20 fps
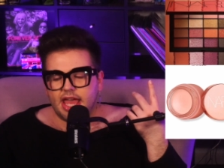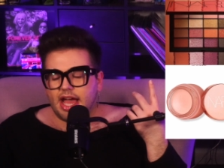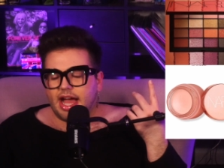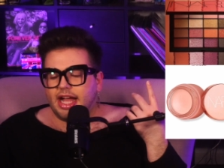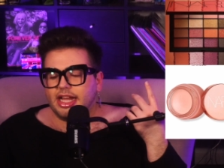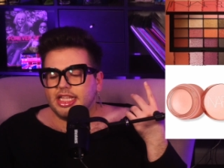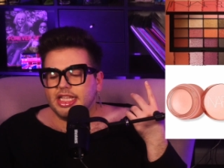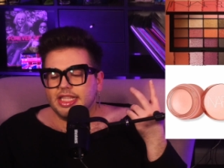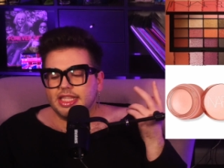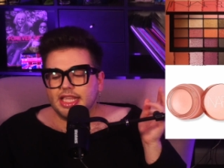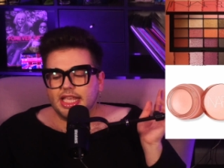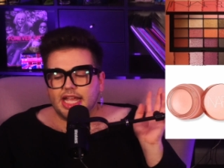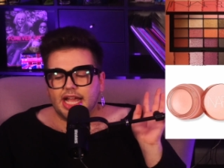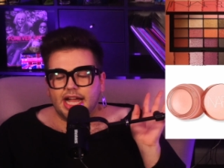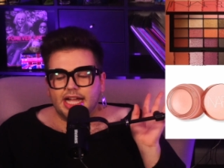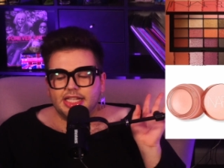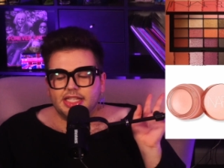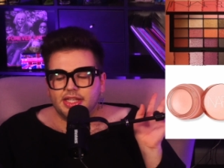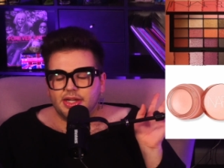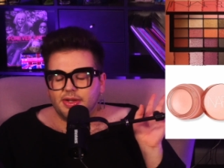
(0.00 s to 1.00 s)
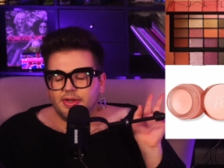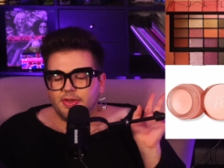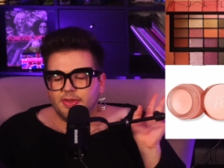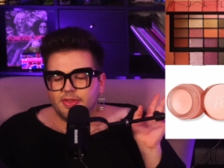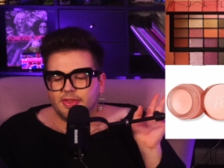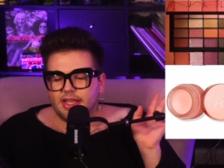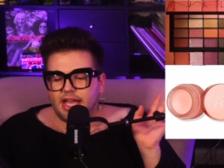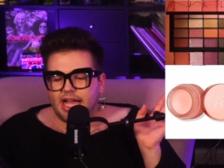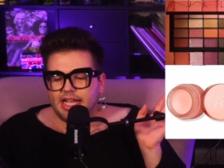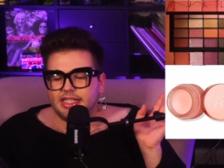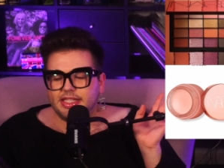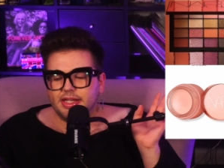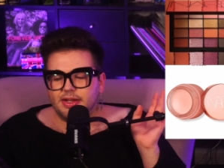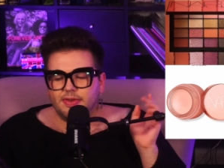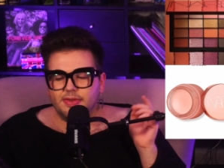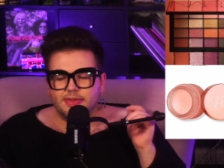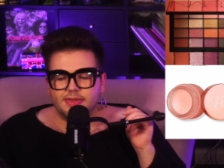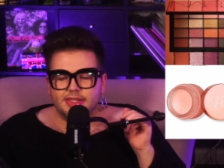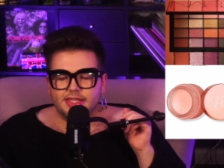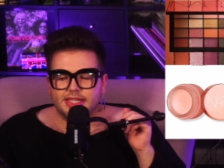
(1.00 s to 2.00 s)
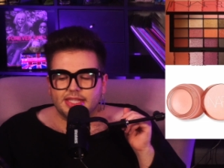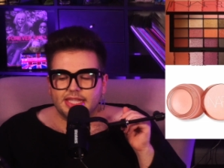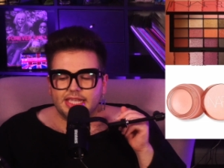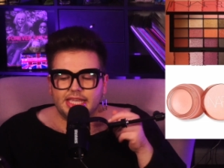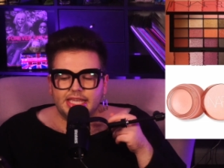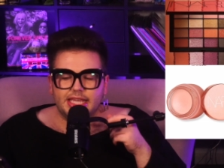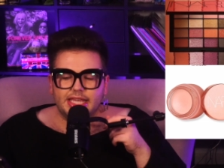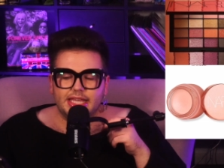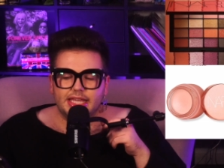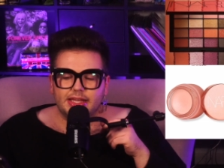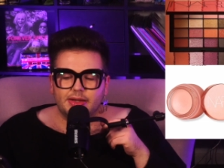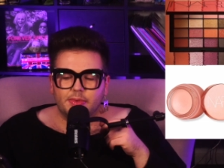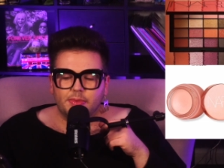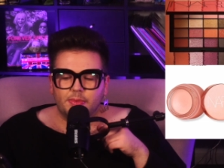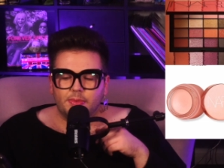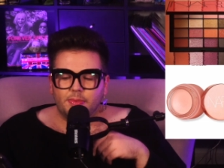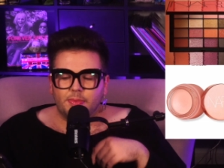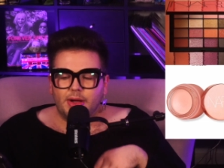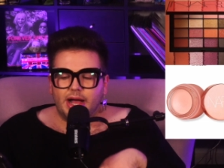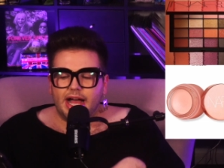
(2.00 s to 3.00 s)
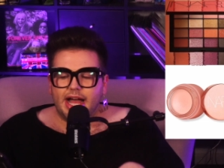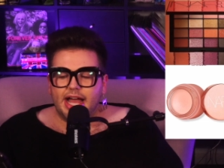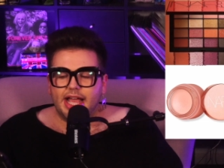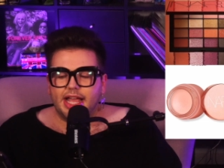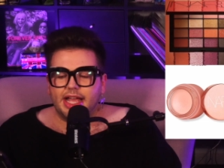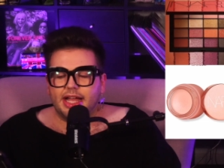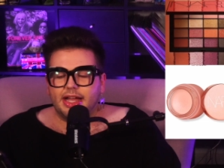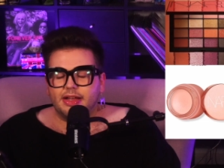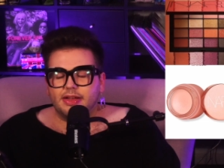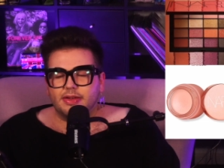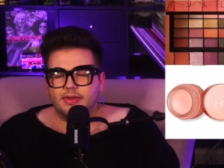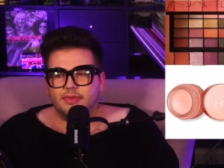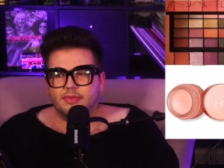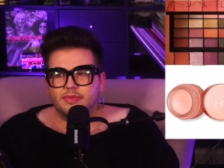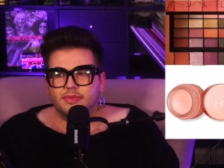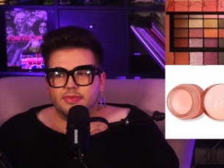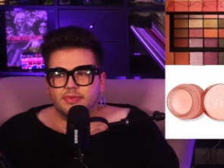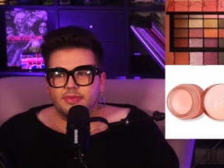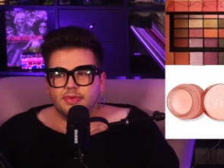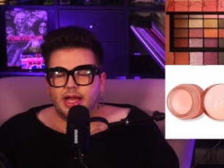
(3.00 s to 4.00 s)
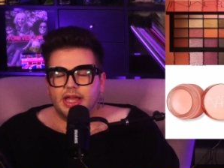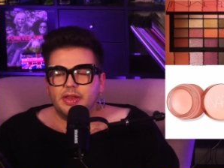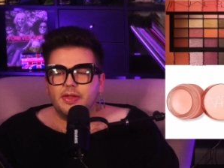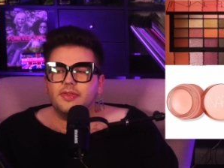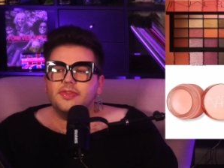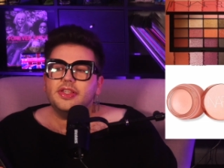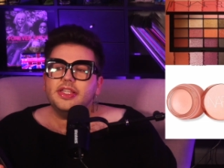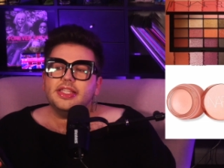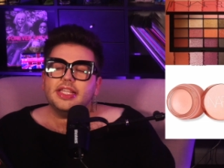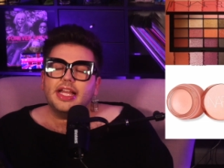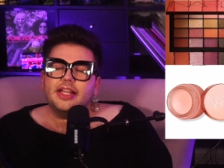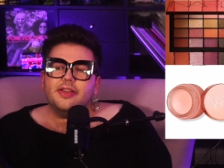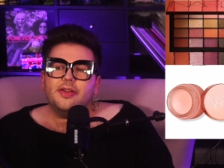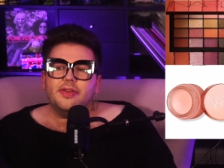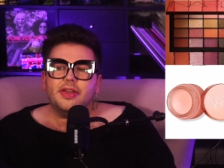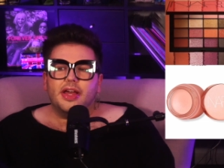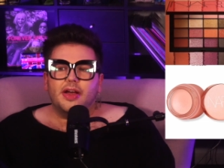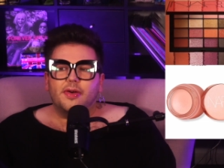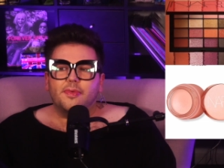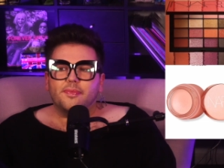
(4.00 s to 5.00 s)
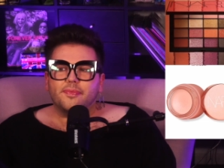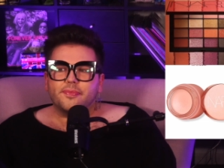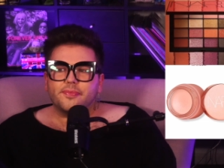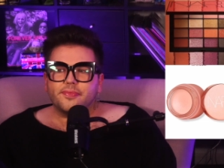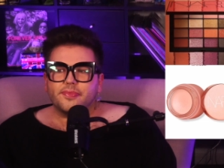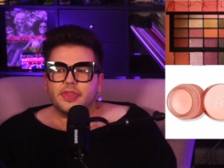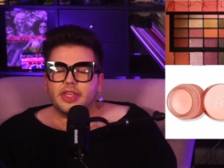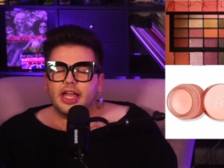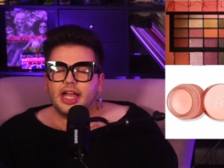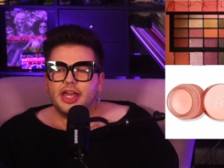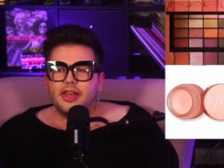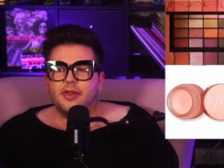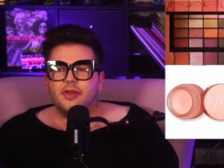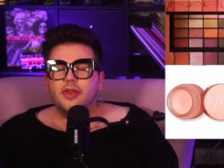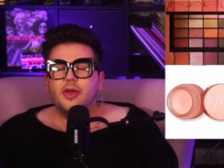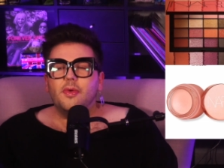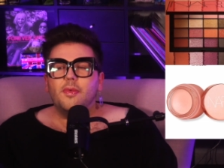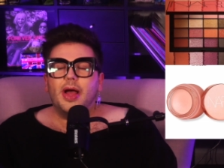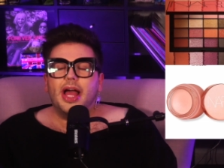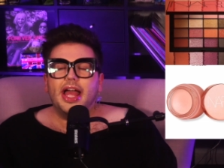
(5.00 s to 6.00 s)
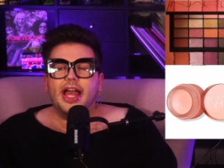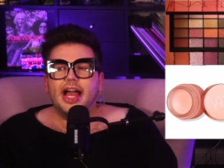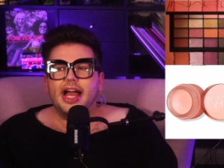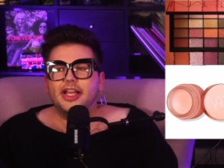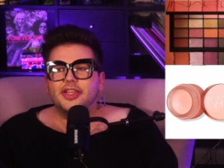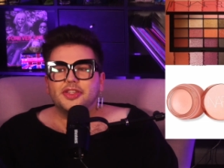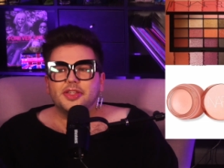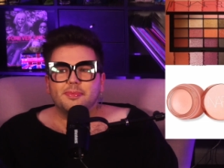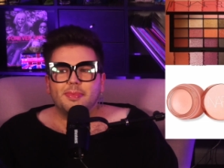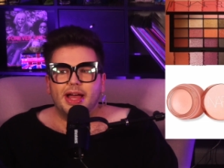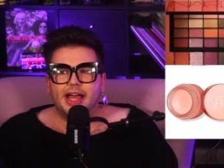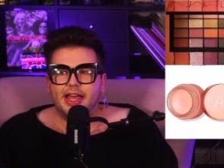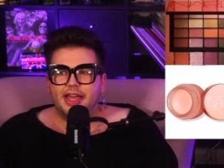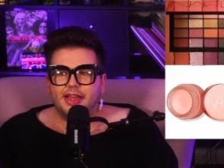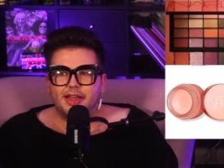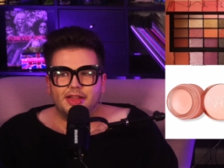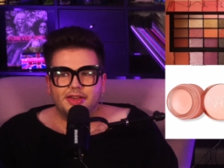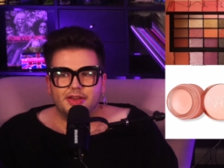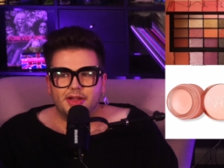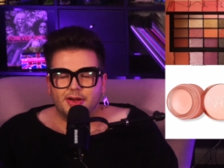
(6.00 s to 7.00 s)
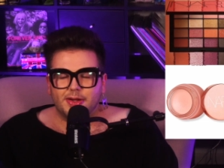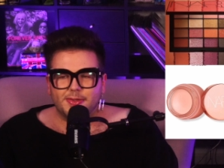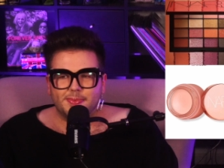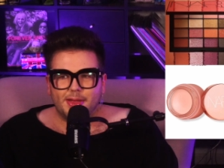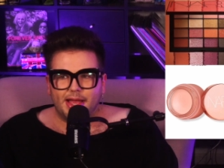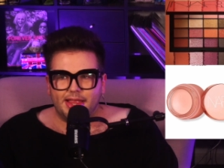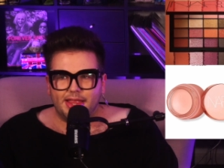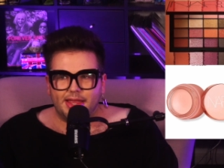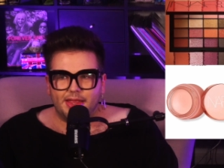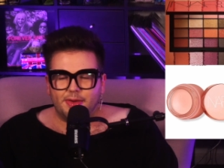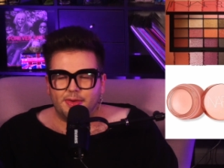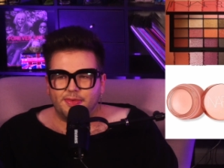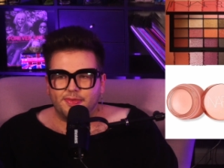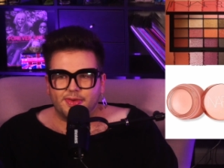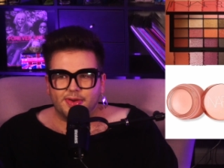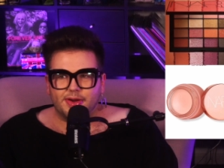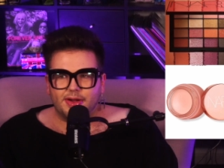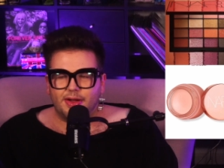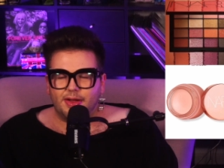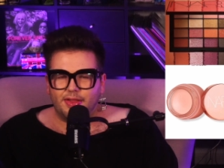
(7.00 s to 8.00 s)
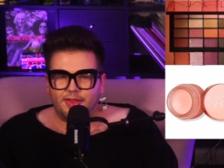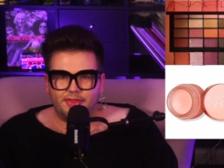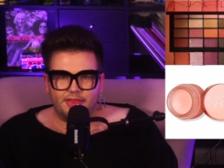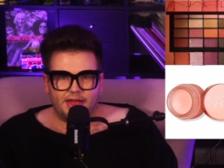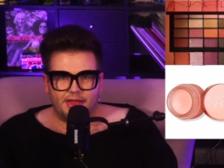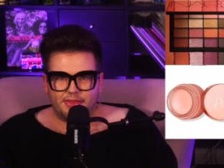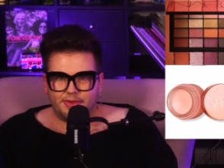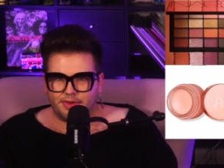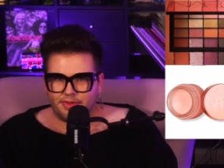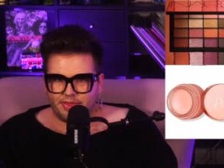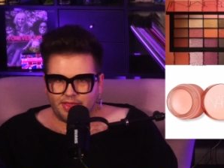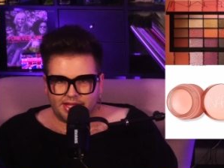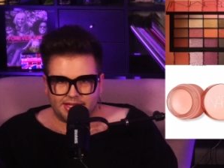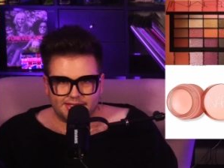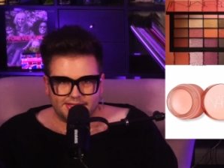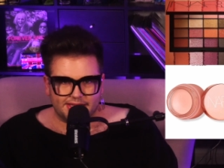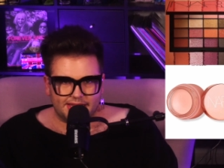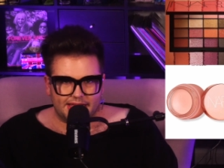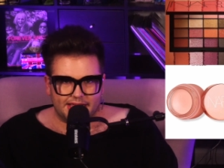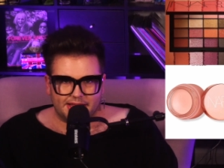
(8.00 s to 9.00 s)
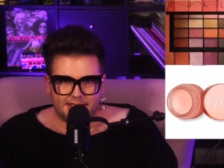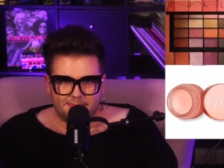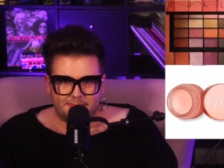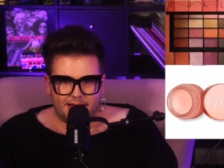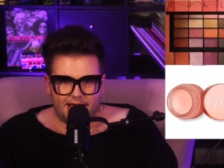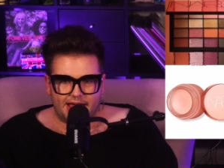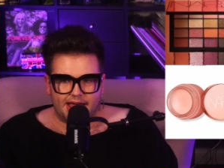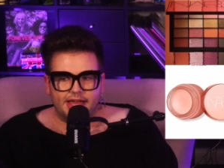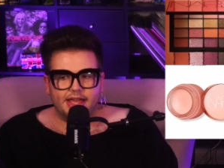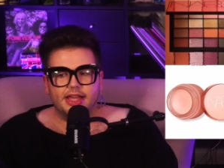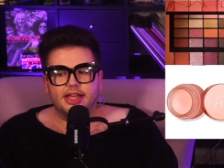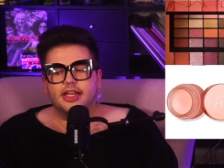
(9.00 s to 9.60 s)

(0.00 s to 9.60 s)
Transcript: I just like I don't I don't see why I don't just I don't know. I don't know why I should buy a NARS palette over all the other things that I could buy.